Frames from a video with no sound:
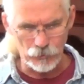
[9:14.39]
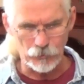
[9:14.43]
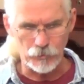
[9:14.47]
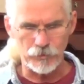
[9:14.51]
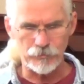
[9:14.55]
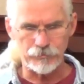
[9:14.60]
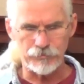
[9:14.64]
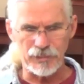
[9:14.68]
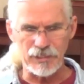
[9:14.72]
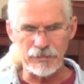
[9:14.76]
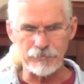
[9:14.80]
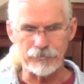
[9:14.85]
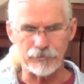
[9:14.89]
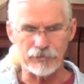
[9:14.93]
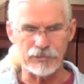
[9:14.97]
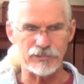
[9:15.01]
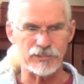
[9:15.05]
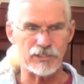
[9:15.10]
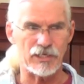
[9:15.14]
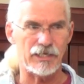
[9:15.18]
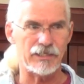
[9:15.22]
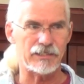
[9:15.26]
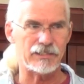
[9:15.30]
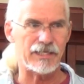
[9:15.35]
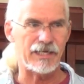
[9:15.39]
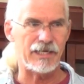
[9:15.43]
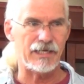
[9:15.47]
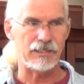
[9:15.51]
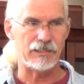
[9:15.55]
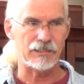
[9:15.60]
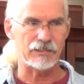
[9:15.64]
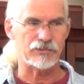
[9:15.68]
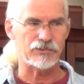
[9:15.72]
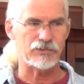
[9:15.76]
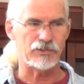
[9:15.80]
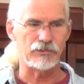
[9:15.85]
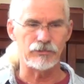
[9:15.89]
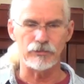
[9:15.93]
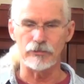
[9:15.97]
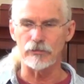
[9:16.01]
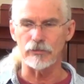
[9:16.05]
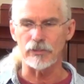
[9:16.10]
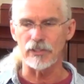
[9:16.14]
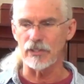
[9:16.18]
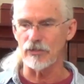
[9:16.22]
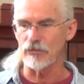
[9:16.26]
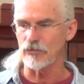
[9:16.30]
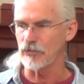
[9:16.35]
The word people is in italics in the
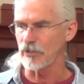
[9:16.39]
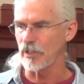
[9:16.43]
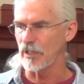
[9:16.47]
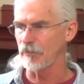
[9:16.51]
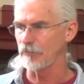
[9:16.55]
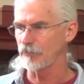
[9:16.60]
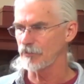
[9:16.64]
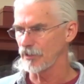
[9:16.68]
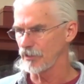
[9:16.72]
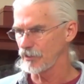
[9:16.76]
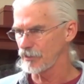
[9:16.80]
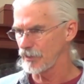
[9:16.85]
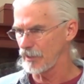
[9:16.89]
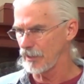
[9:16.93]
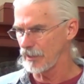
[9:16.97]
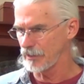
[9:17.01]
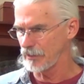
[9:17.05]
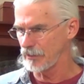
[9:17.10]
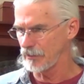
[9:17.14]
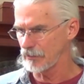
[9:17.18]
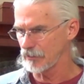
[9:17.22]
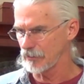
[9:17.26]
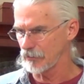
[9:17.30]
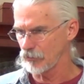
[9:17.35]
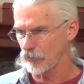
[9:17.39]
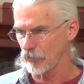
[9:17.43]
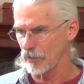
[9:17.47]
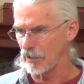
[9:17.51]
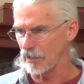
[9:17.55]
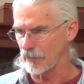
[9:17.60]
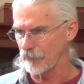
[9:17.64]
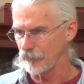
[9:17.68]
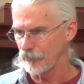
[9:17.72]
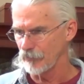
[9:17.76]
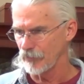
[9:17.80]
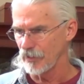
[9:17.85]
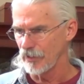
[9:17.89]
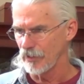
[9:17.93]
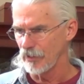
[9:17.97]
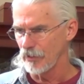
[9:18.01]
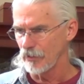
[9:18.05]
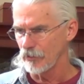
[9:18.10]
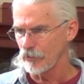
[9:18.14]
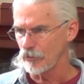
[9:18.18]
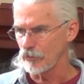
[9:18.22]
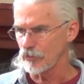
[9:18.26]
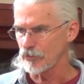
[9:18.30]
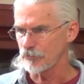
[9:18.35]
New King James, it's not in the Greek.
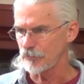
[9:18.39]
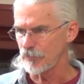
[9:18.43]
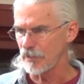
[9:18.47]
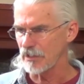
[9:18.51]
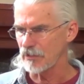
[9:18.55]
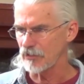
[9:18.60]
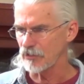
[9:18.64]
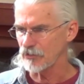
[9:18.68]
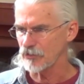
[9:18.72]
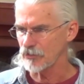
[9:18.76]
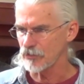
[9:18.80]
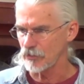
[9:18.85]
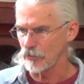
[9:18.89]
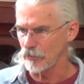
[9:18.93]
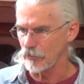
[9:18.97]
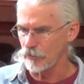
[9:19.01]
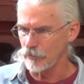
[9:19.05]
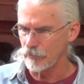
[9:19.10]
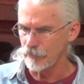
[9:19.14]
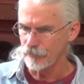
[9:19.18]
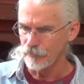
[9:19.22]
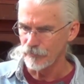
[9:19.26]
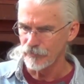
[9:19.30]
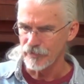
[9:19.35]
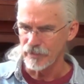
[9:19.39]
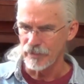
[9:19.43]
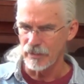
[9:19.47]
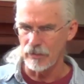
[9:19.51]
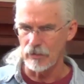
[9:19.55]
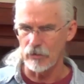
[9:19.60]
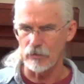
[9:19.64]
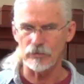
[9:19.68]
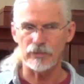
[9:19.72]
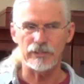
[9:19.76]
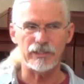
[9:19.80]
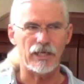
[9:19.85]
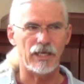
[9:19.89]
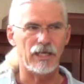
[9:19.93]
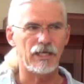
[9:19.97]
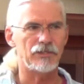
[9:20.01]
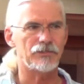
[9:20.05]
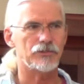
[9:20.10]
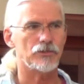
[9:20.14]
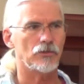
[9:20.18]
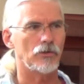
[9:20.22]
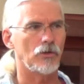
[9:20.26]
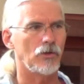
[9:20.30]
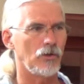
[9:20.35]
Do you speak this to only
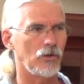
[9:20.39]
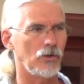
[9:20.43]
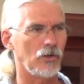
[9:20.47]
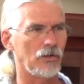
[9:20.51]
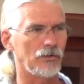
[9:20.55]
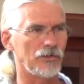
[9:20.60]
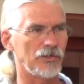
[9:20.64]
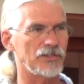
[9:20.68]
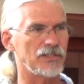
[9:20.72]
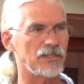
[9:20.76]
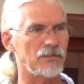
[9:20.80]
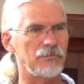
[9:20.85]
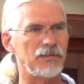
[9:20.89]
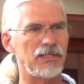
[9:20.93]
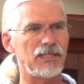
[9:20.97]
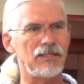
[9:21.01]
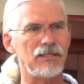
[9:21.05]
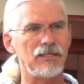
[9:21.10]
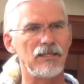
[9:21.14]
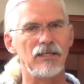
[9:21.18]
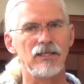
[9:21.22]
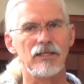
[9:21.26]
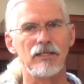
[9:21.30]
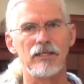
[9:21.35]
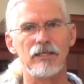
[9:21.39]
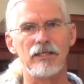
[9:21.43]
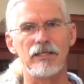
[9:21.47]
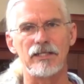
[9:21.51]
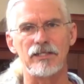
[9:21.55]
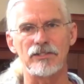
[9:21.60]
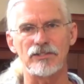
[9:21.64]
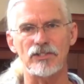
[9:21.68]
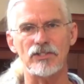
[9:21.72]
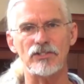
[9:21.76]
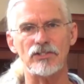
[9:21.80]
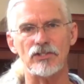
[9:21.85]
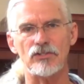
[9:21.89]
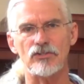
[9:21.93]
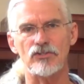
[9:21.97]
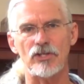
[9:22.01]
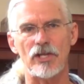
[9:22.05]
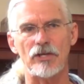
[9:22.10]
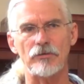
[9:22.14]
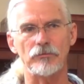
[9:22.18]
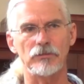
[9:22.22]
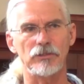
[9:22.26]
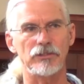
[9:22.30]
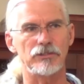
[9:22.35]
us or all? Does he mean, is this a
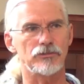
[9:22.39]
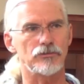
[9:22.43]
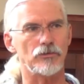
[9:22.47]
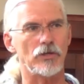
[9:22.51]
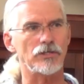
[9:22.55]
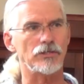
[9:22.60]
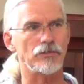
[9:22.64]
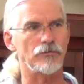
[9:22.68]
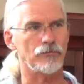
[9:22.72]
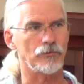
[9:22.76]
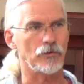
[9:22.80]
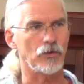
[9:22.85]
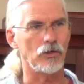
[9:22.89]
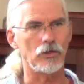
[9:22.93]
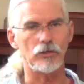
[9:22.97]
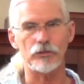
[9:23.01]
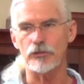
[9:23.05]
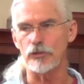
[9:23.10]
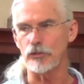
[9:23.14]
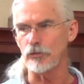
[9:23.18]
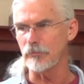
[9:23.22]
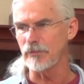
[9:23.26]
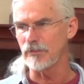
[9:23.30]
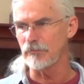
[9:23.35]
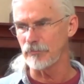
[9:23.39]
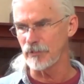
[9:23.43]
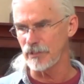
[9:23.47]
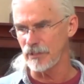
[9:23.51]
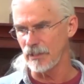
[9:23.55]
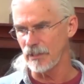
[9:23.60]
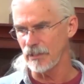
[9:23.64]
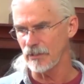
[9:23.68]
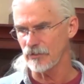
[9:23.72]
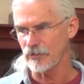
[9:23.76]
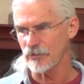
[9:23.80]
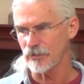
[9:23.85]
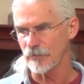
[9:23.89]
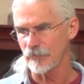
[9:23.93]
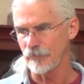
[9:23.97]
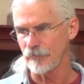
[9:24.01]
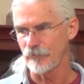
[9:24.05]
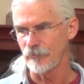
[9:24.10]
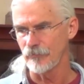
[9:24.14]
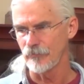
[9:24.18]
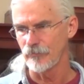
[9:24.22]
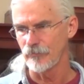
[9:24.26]
general instruction for all human beings?